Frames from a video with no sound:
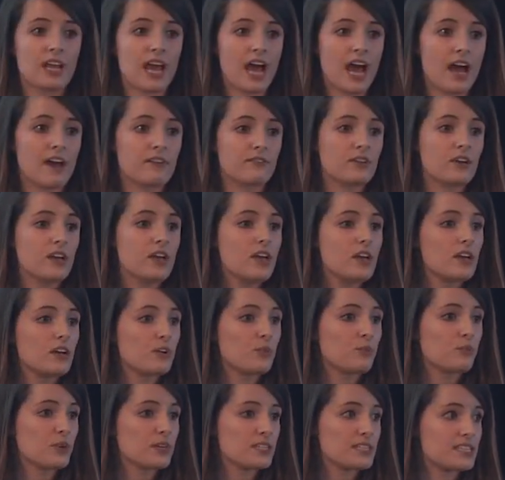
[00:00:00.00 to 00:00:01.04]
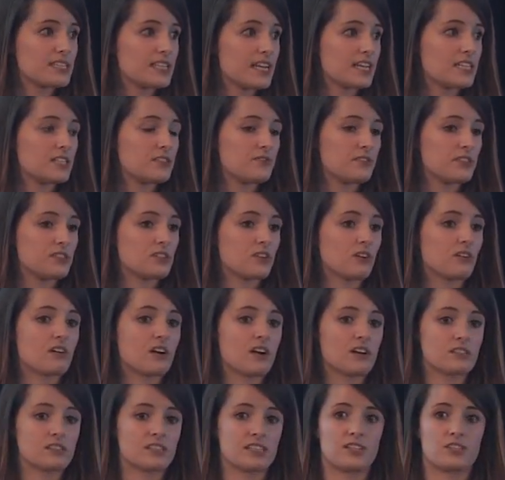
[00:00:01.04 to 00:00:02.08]
have a one-size-fits-all
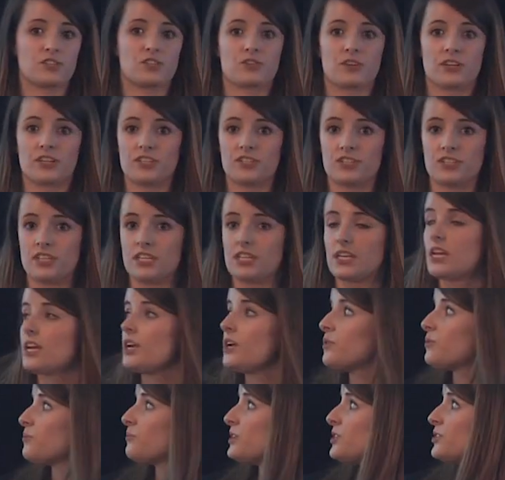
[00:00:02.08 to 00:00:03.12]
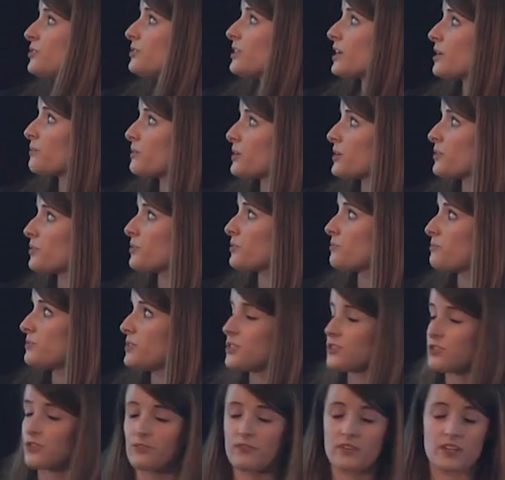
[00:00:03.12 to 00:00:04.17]
content strategy. We knew that we couldn't be
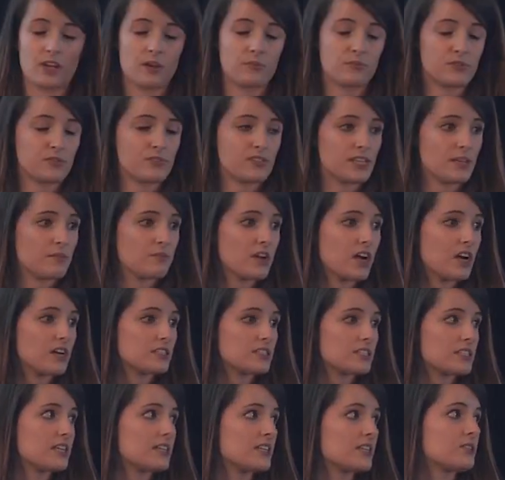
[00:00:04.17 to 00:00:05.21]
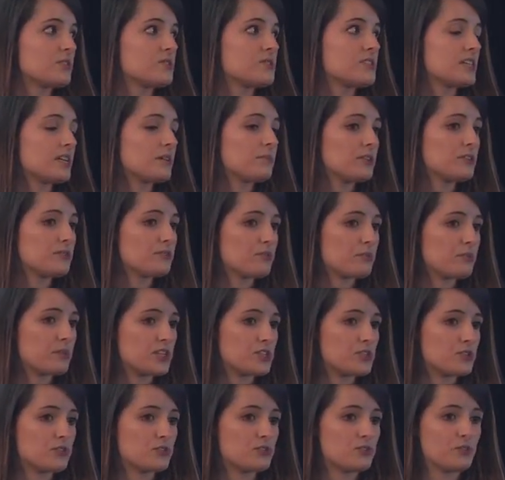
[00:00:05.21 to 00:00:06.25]
serving up the same content and the same
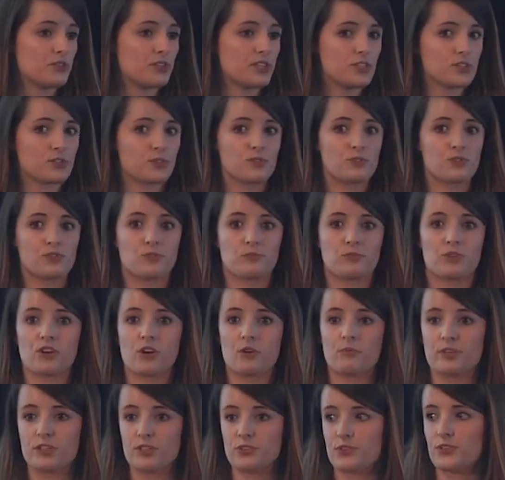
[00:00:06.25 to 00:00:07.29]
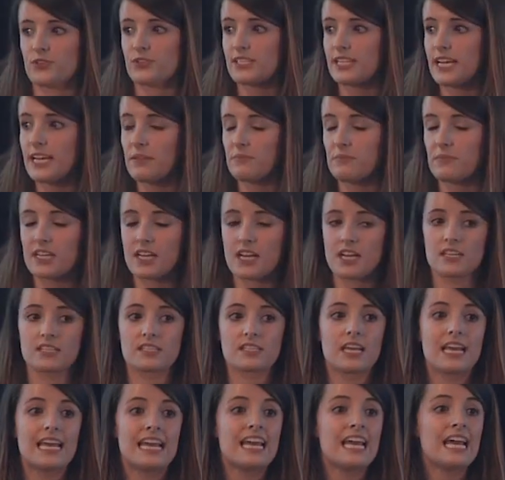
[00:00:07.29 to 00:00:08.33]
information to each consumer coming to our site, because
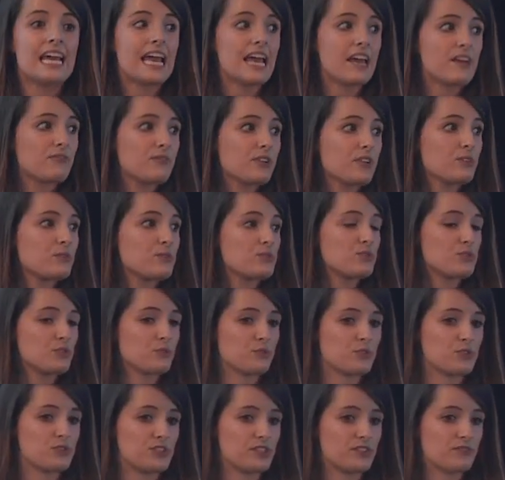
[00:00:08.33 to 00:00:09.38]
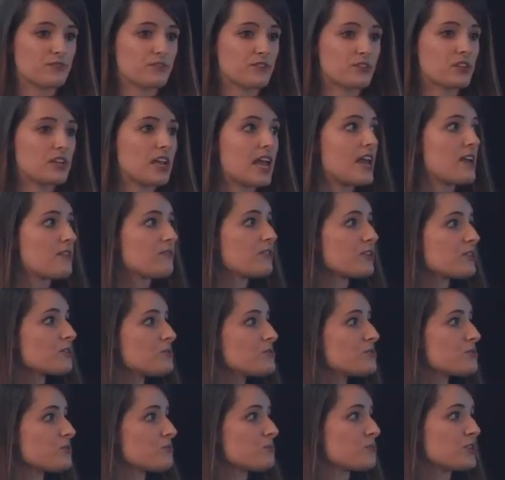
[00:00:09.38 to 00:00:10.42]
every consumer is different. Every
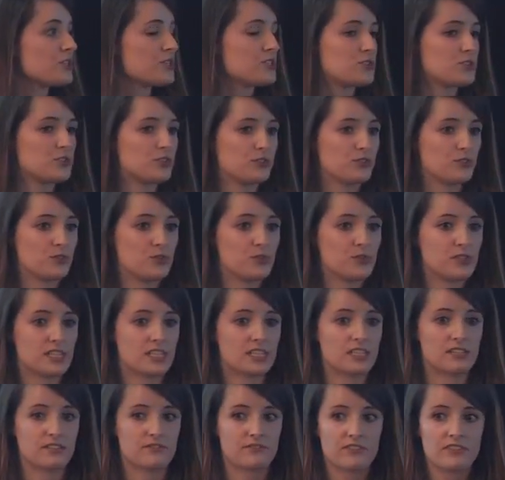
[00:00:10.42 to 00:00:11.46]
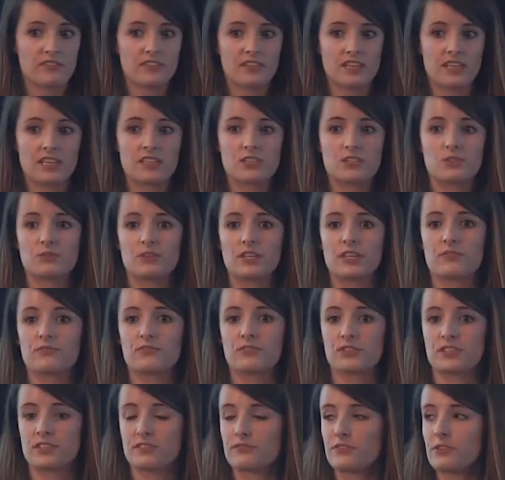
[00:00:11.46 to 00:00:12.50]
consumer is using different things, looking for
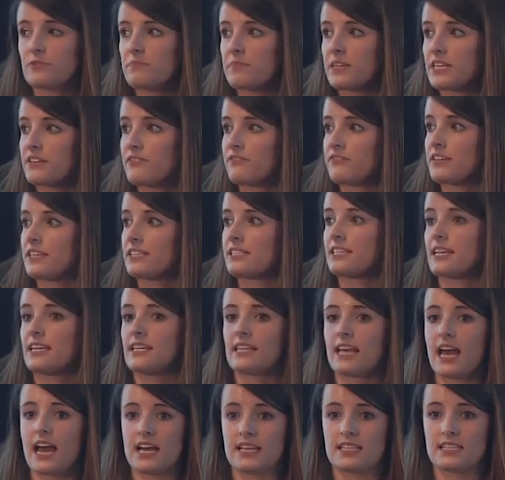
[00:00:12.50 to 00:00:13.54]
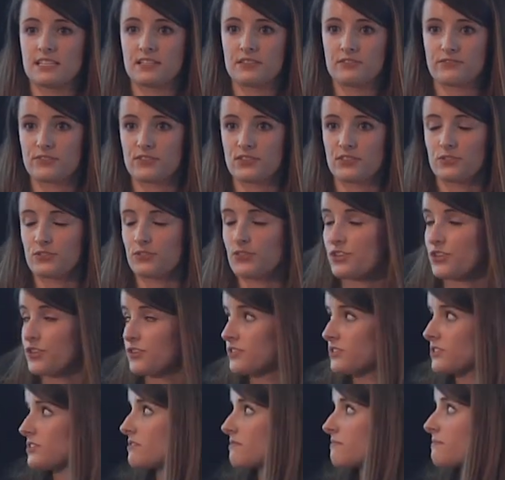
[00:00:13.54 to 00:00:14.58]
different benefits, and has different
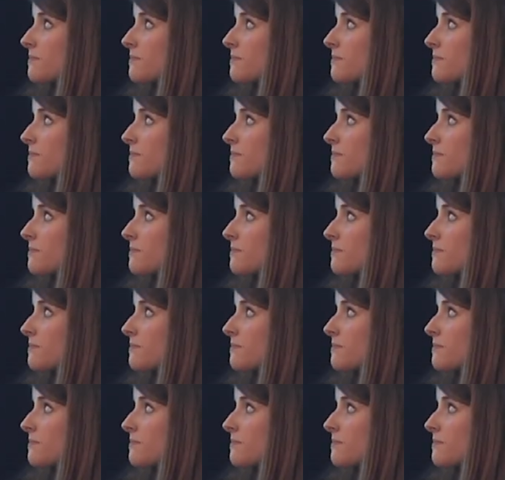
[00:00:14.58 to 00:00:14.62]
concerns.